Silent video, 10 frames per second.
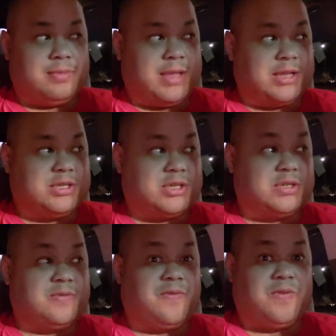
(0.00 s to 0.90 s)
That's
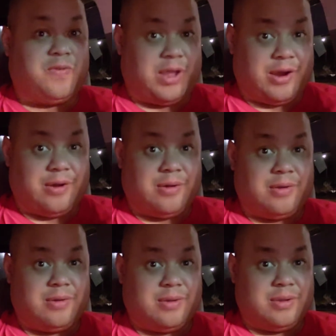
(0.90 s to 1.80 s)
just fair.
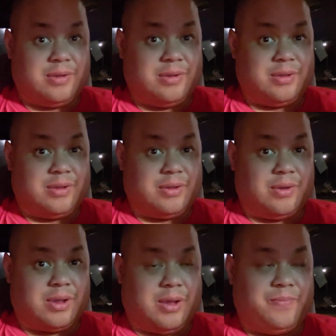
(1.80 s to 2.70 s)

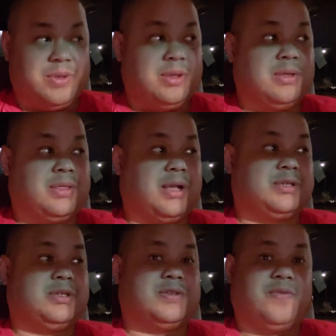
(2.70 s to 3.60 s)
Okay? That's
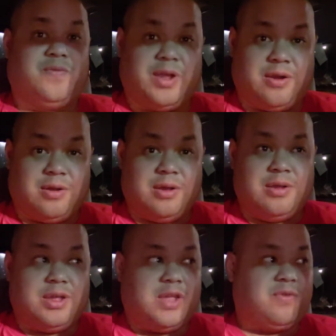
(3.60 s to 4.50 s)
just fair.
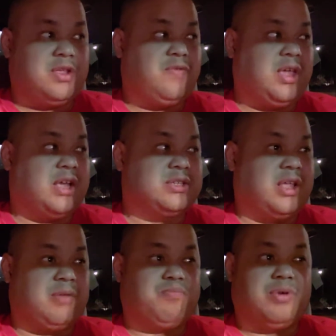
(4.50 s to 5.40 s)
Even if he has to